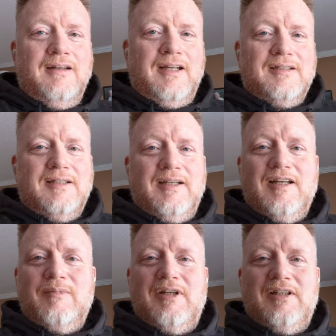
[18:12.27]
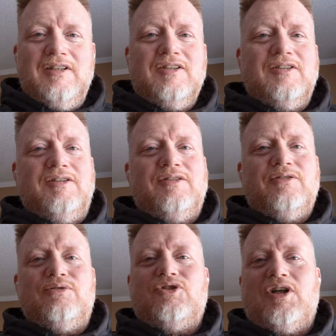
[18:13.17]
Next thing on my list is
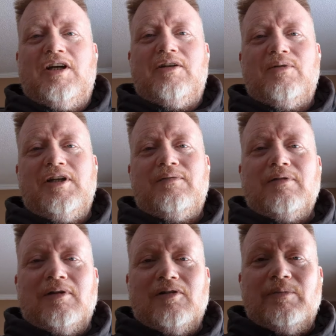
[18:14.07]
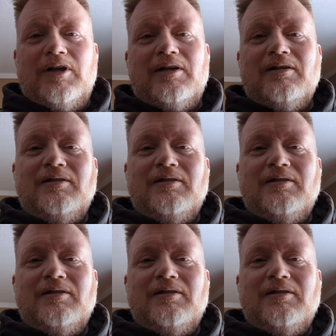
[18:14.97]
to try and read for a little bit.